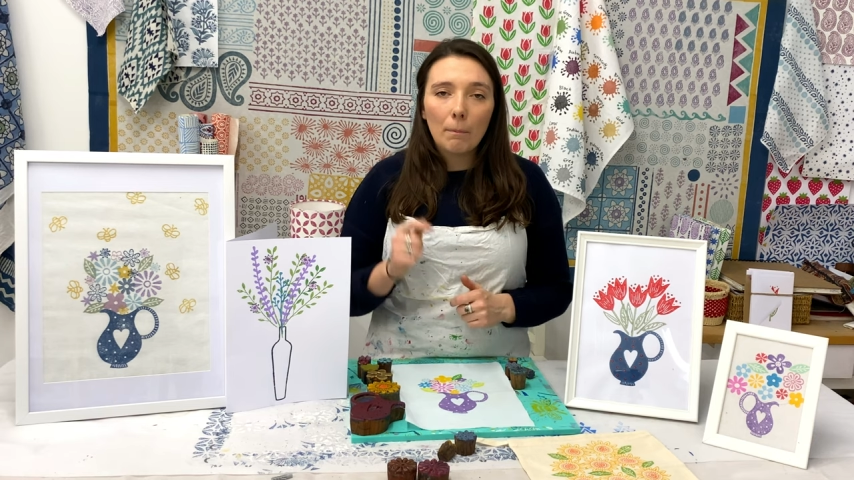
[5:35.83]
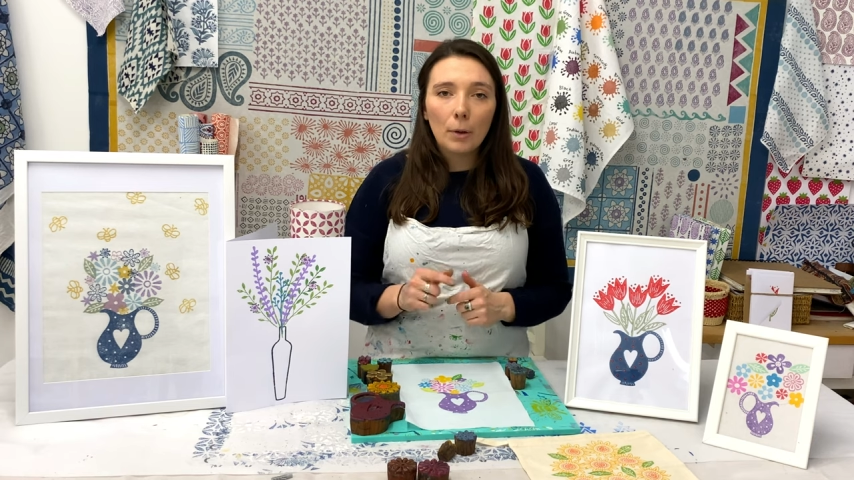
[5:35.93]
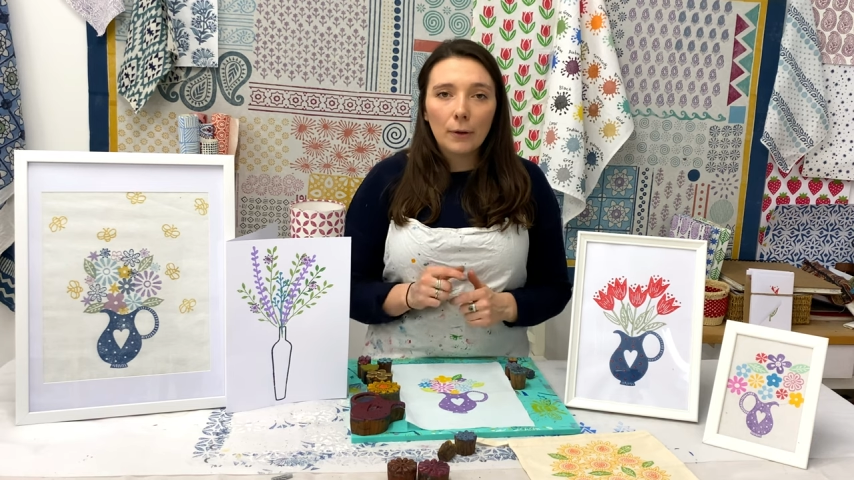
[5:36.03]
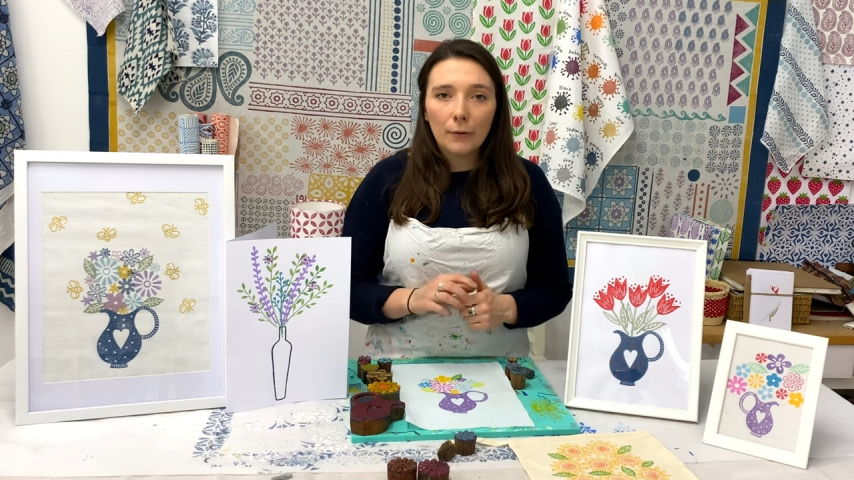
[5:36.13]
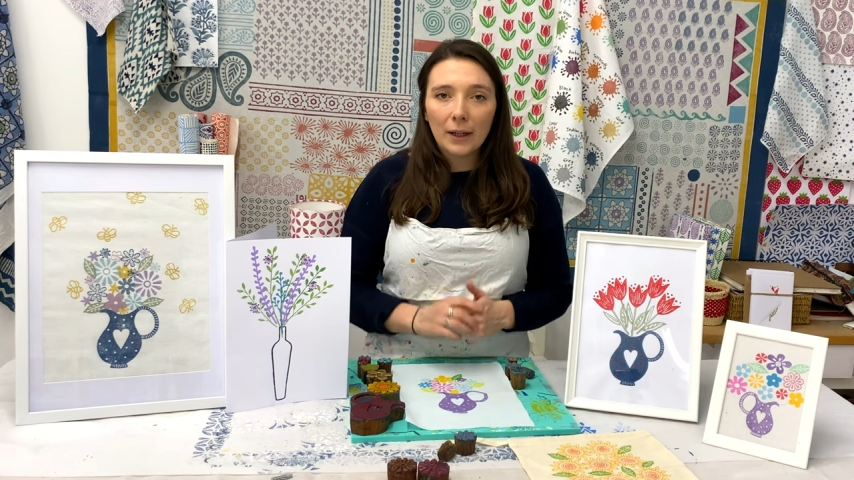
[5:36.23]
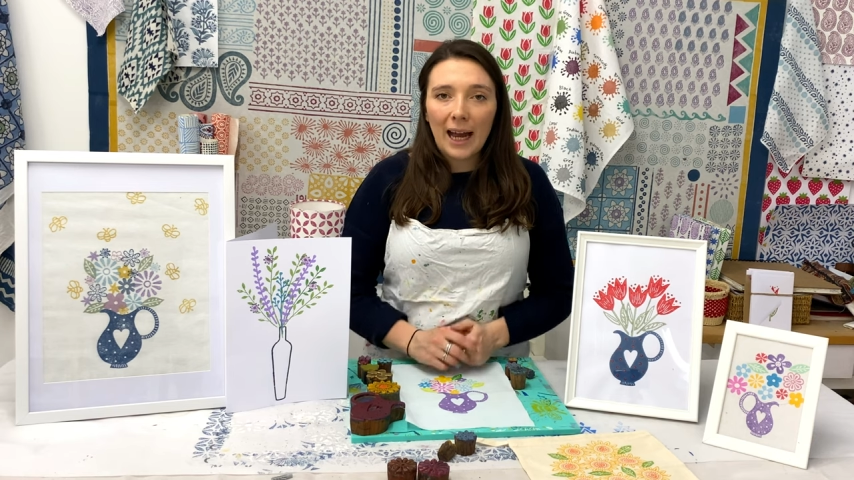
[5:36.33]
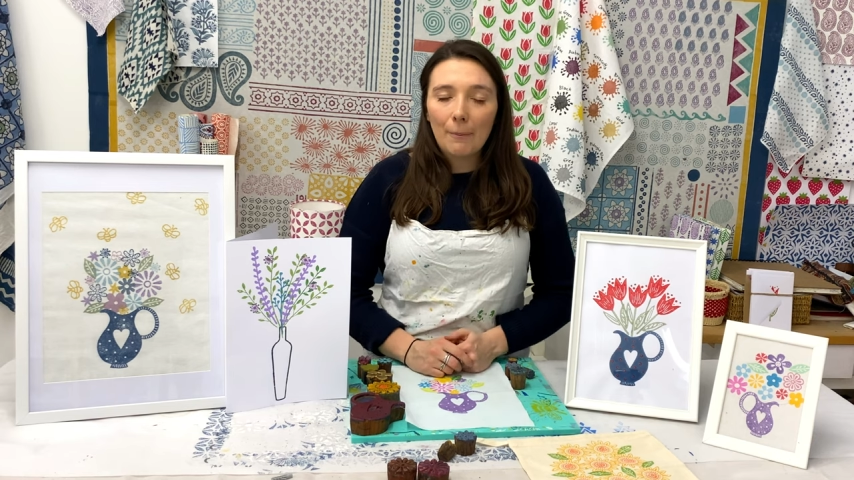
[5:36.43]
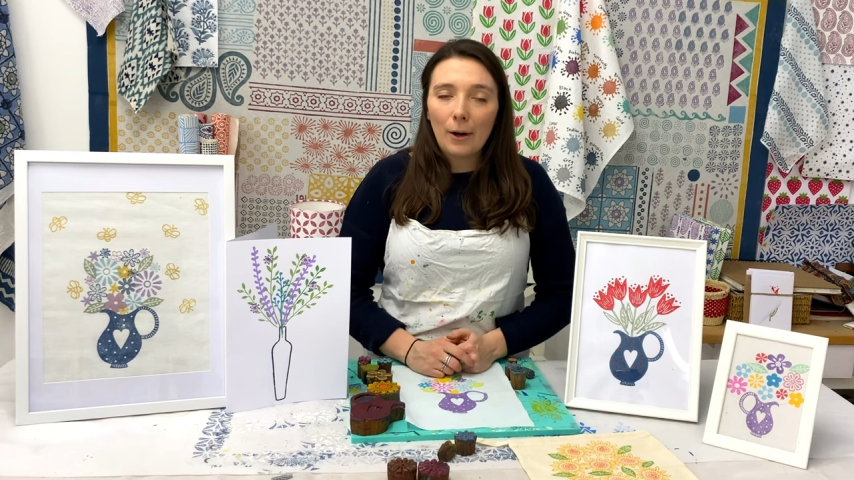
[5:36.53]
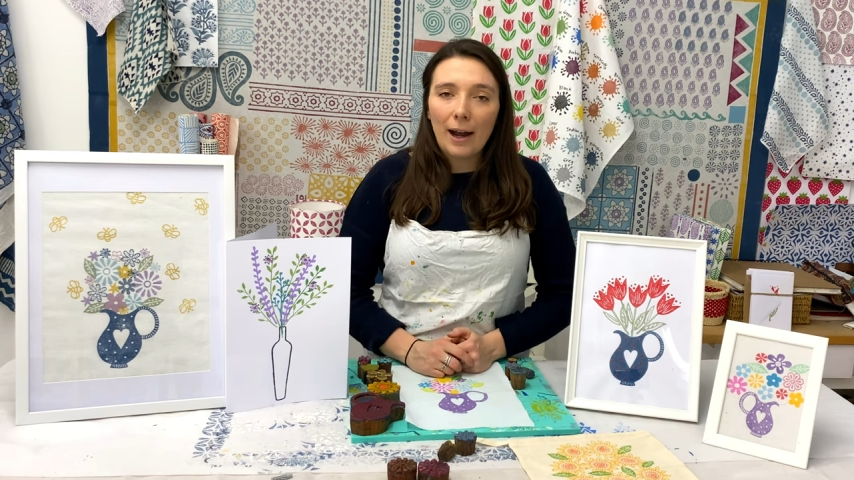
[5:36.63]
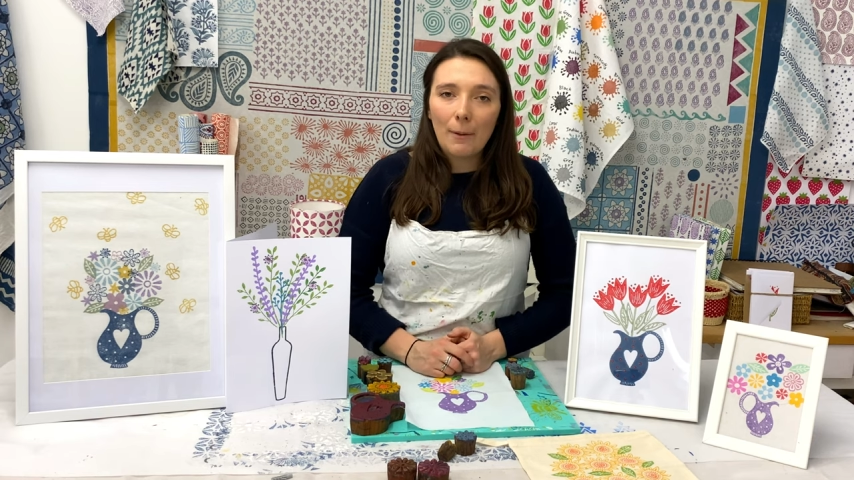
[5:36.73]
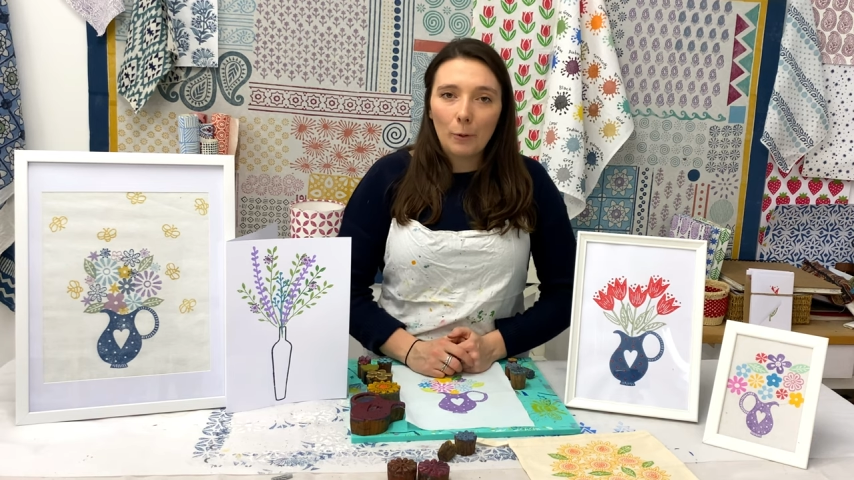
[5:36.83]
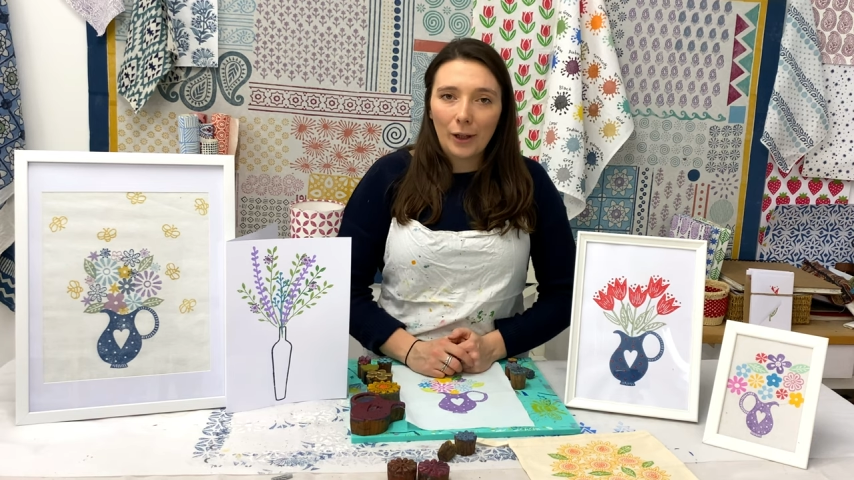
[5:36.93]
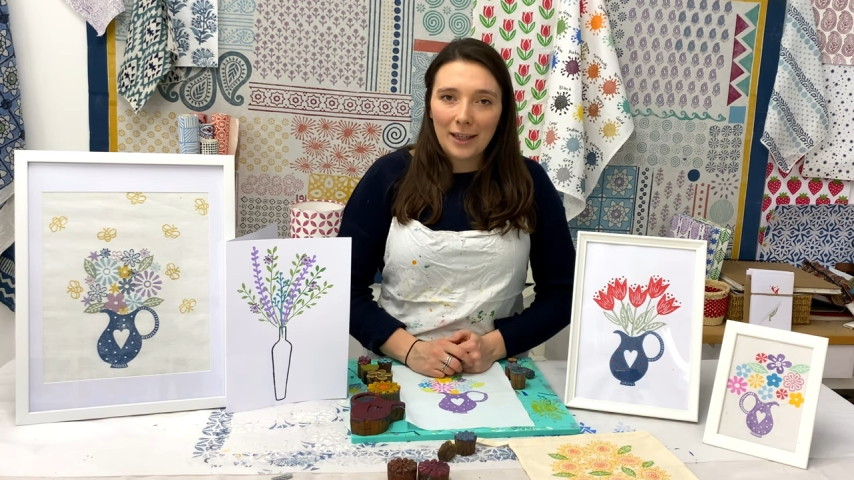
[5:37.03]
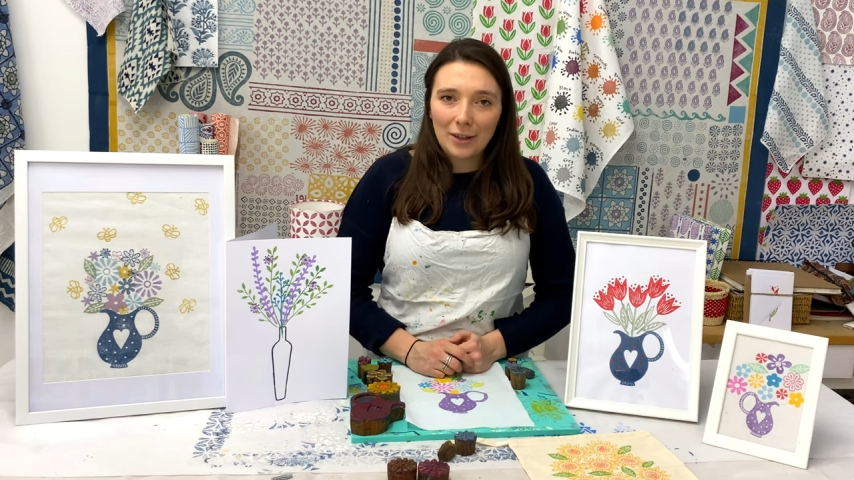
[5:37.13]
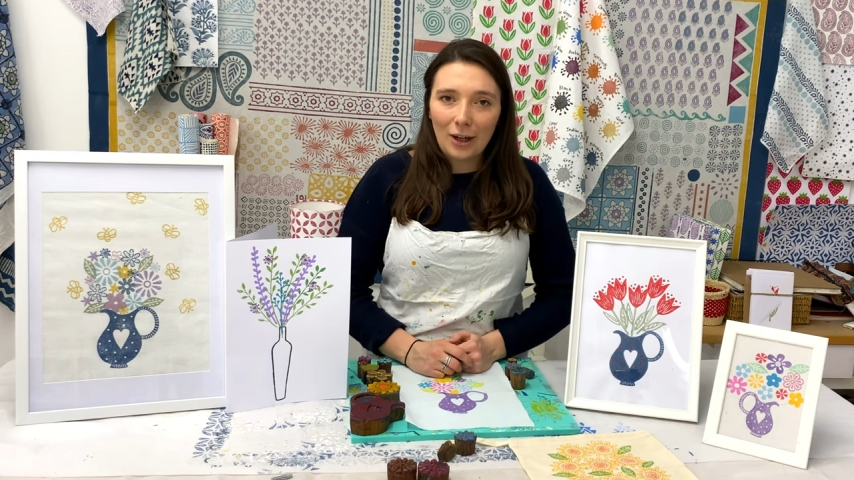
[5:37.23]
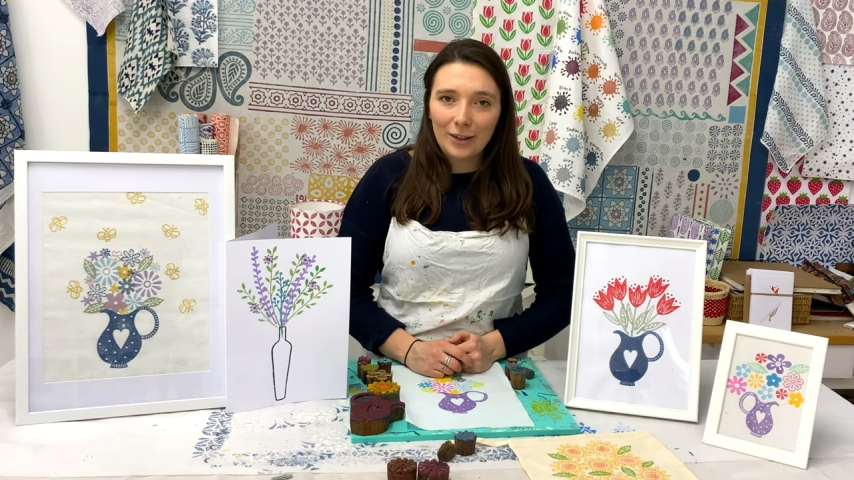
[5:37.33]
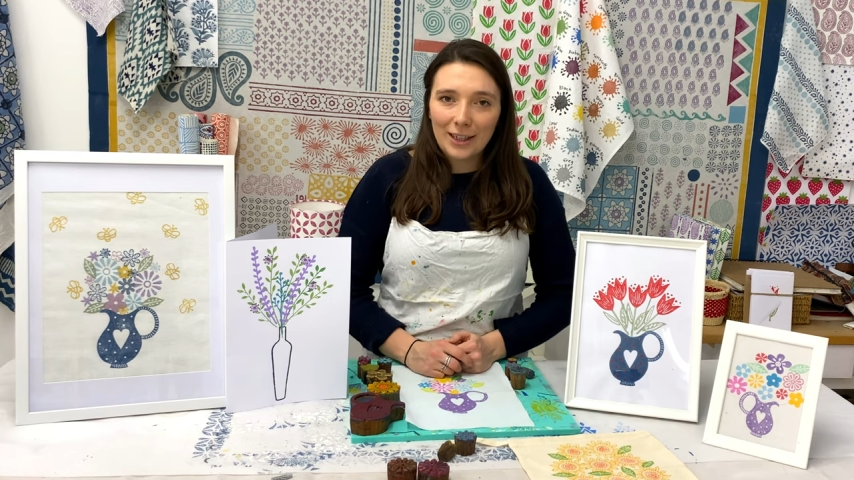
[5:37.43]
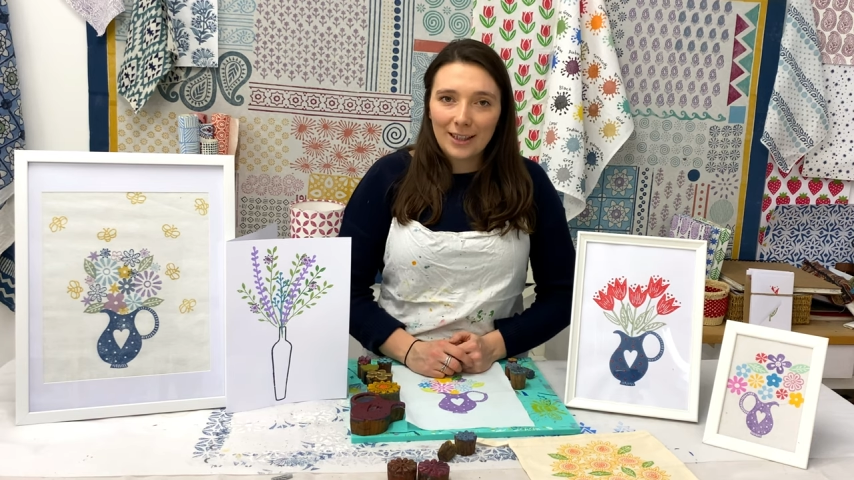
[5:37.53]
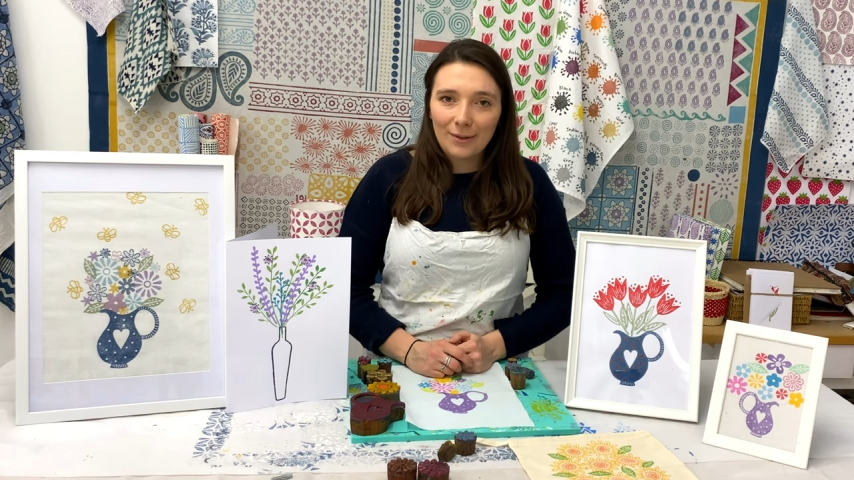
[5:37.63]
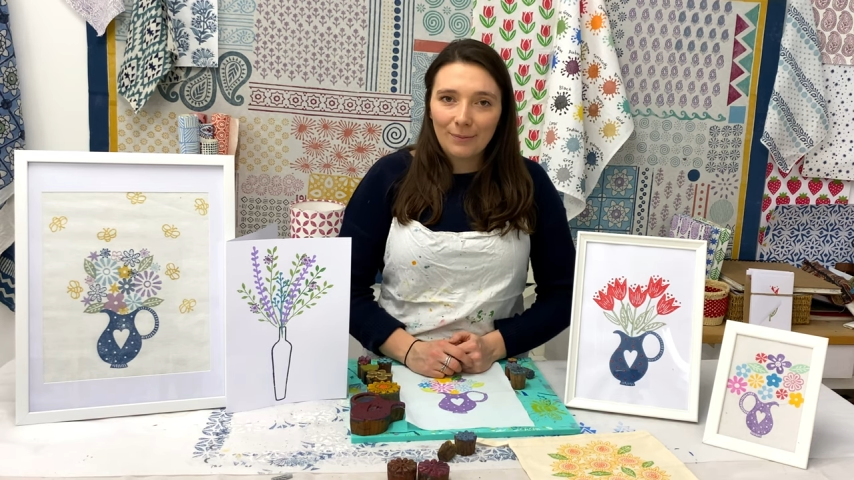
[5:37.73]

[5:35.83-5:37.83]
move the camera, and we'll get started.